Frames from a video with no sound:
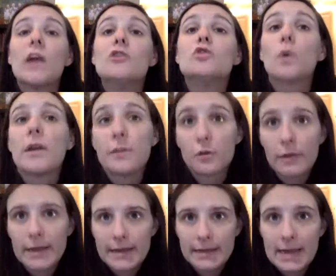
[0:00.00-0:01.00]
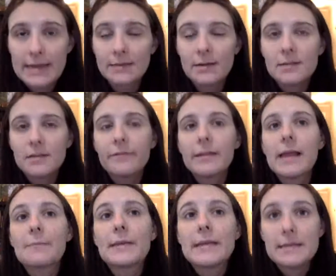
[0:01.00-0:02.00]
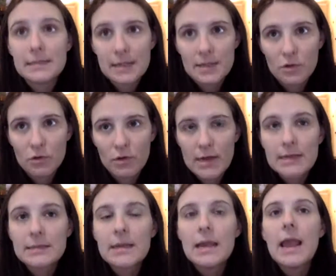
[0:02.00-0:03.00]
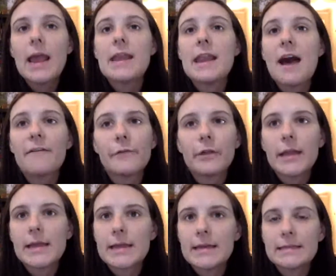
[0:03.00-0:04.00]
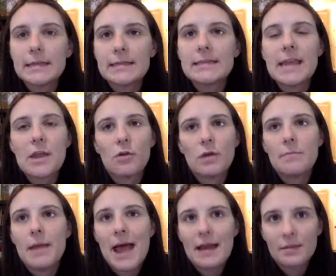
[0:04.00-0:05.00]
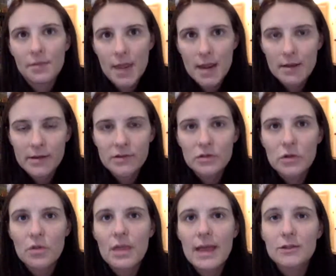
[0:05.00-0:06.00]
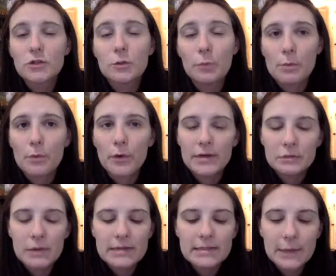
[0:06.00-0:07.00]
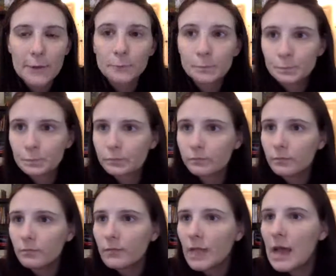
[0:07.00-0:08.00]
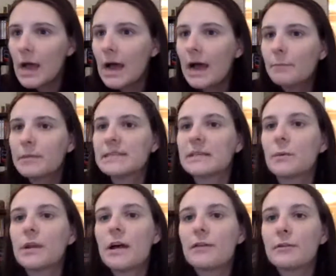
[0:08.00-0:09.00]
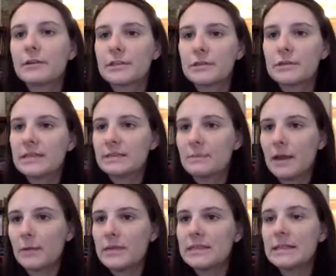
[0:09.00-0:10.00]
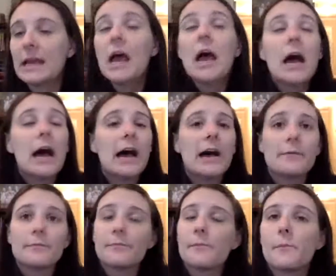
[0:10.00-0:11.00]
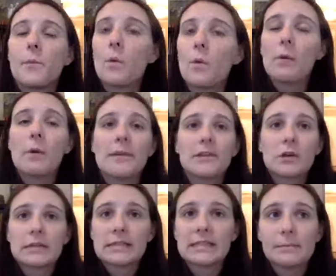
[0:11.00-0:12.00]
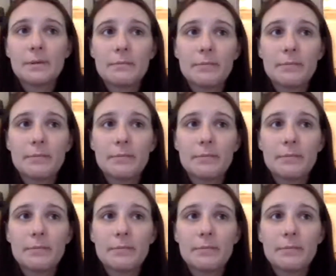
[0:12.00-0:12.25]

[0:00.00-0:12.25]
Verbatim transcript: enjoy the crate again, to feel at peace in the crate and not feel like it's a scary, bad thing. And so that's super important to us. So um, let's see, what other excuses might we see? Um, well, I want my dog to sleep